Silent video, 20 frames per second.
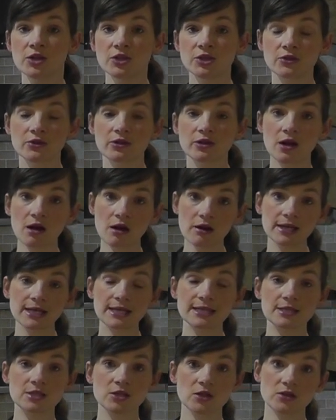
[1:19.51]
you could
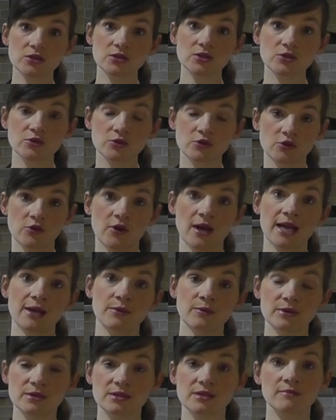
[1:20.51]
lightly dust your tray
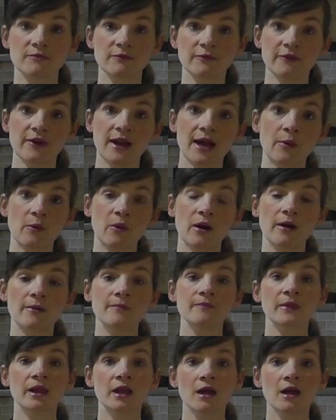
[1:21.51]
with some flour.